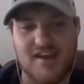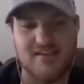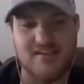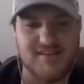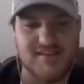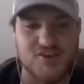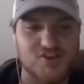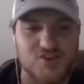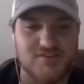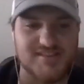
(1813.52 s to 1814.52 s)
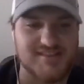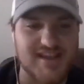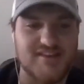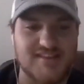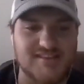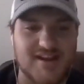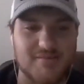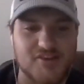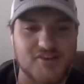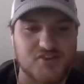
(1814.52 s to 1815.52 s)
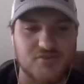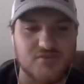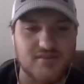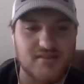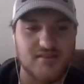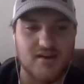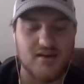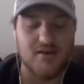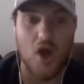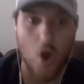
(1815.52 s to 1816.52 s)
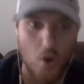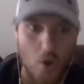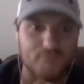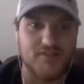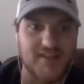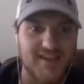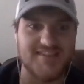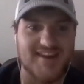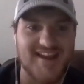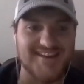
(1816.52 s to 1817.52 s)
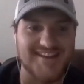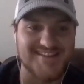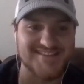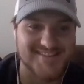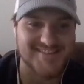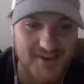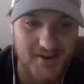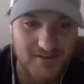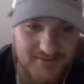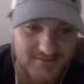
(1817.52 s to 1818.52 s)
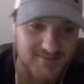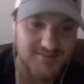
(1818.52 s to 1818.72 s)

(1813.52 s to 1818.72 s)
going to shoot in the 70s, and I'm going to shoot hopefully in the 90s. So